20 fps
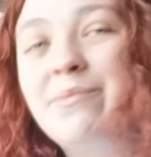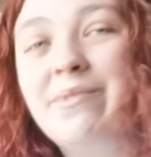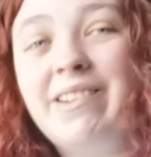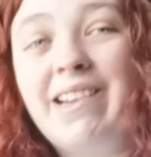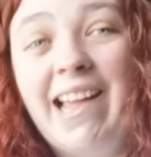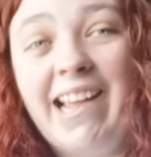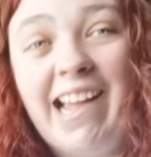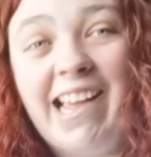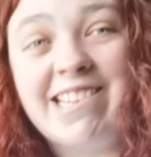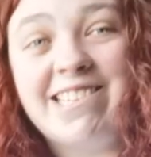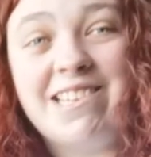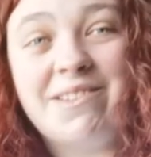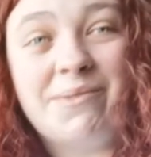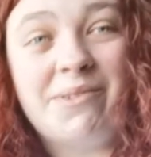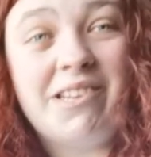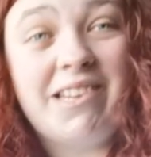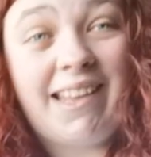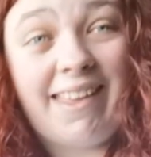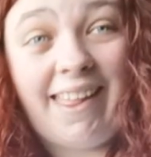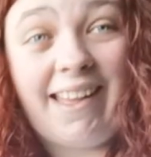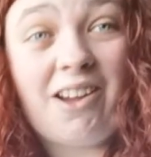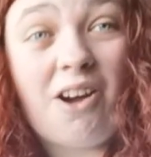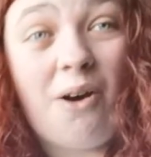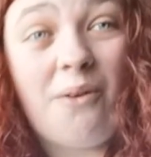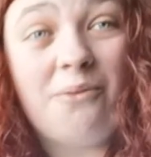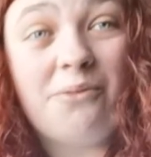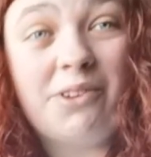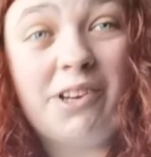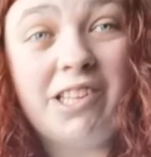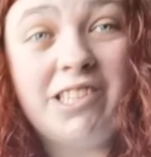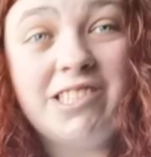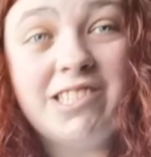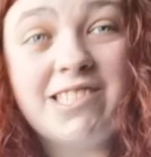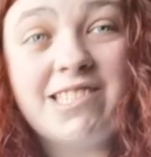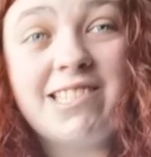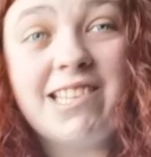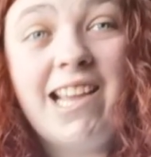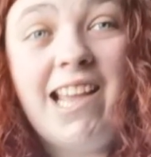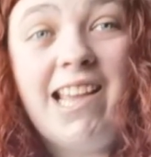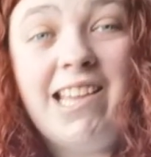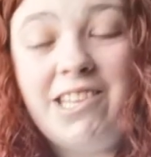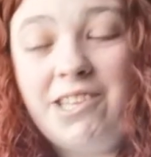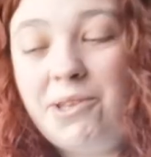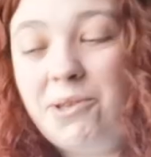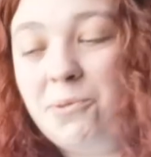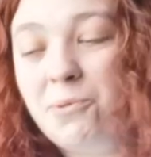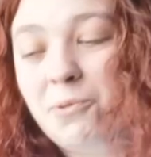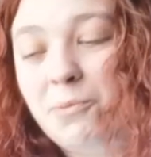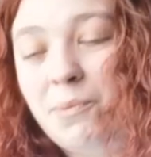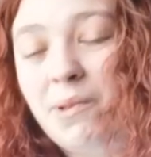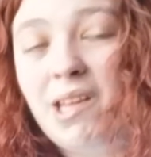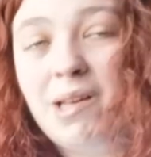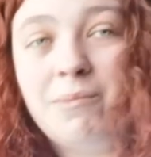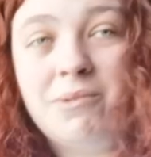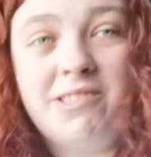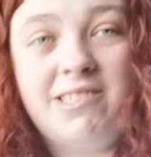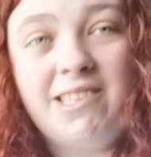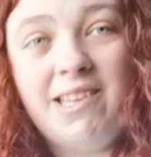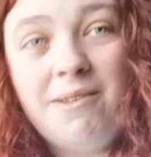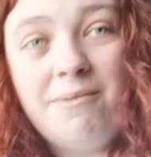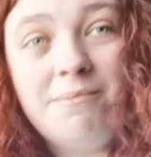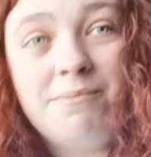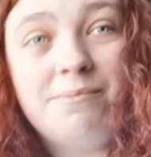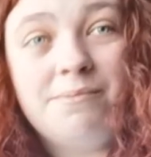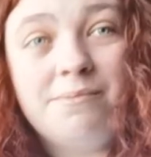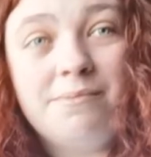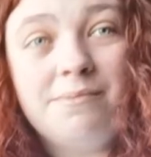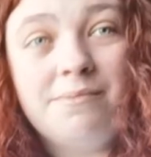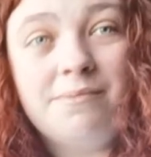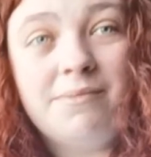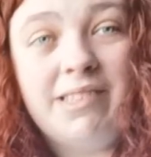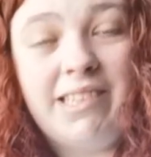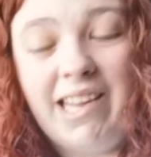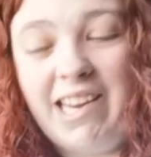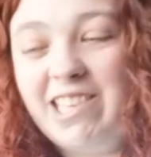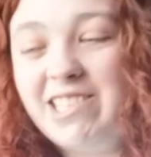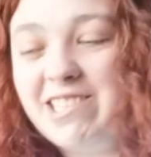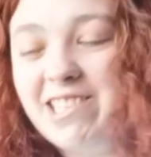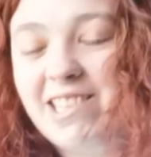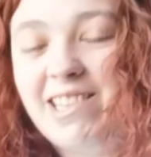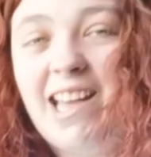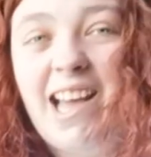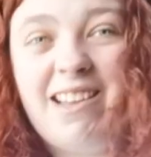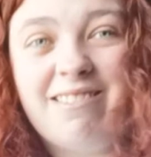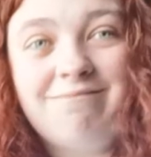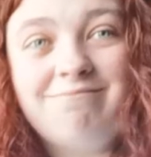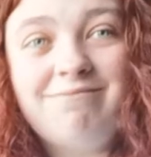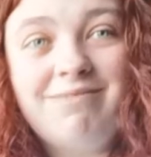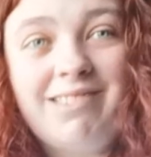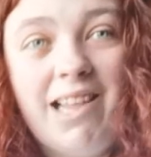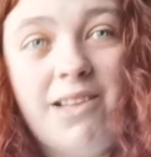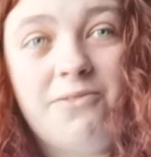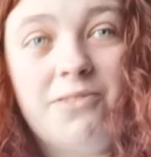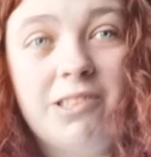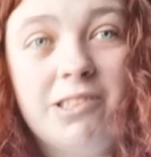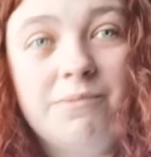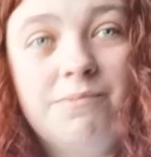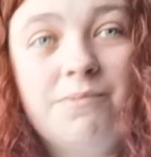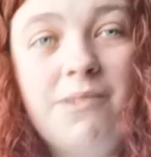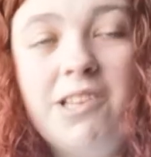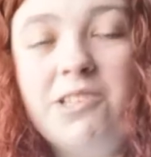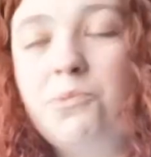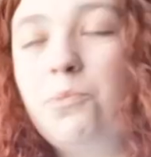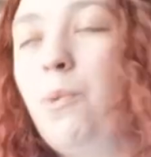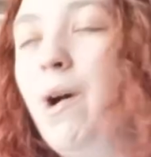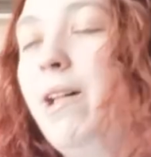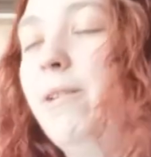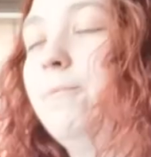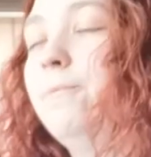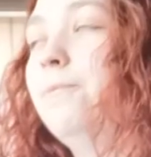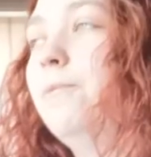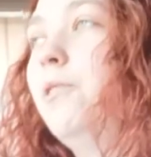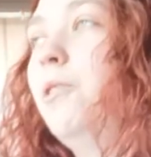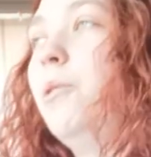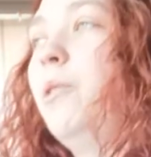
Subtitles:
like I said, when you get that confidence, you will be able to get it to that level as well.